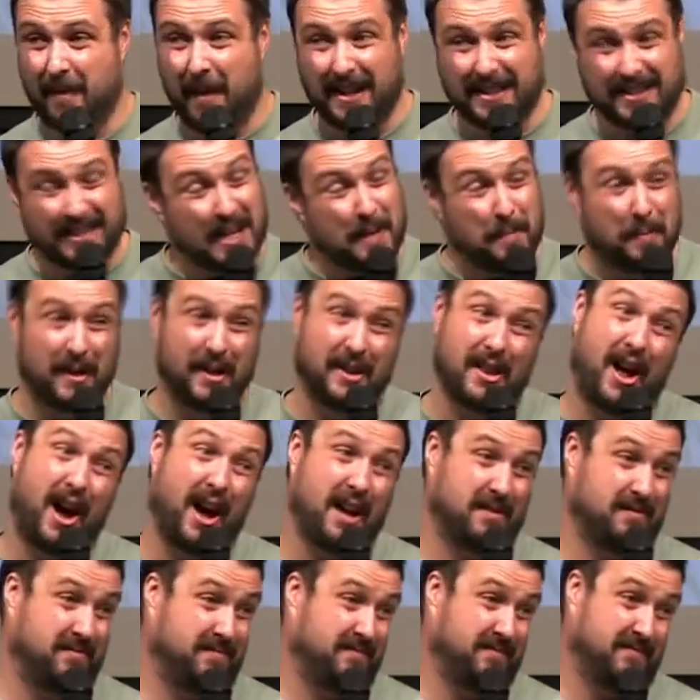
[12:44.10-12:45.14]
I'm not sleeping a
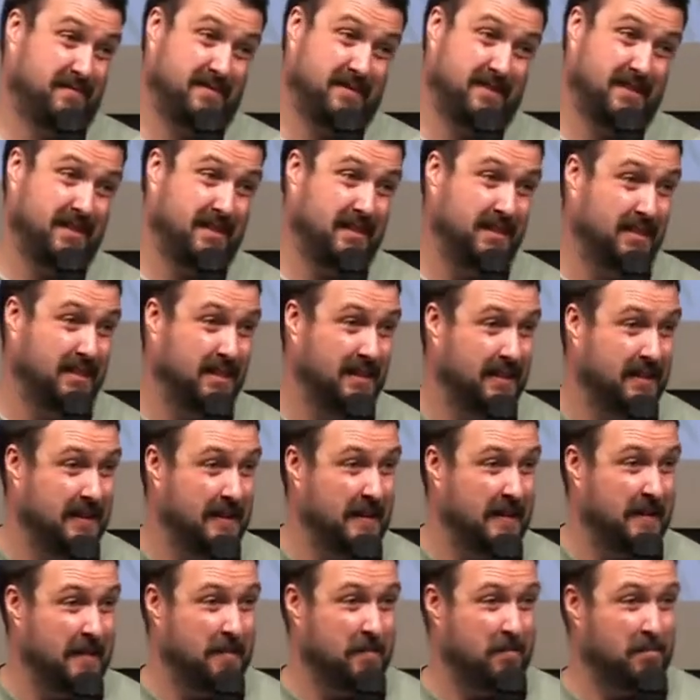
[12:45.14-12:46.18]
lot.
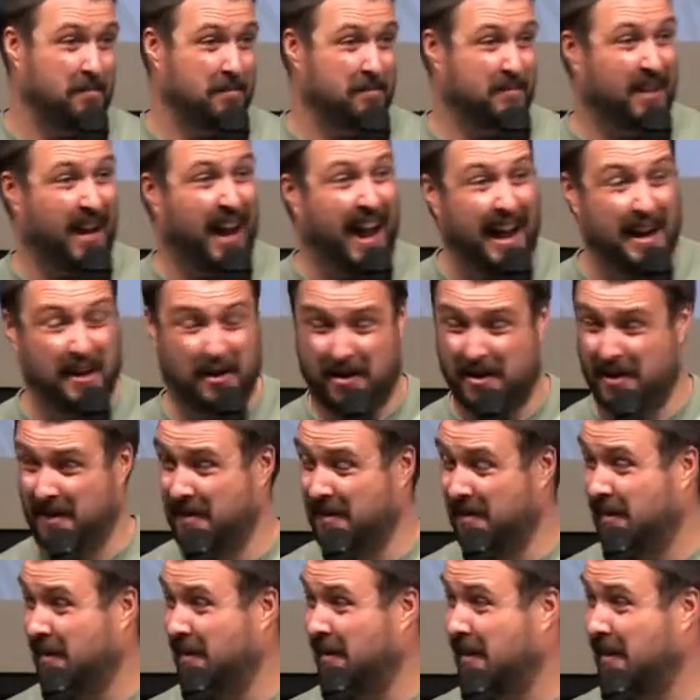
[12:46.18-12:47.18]
I'm tired.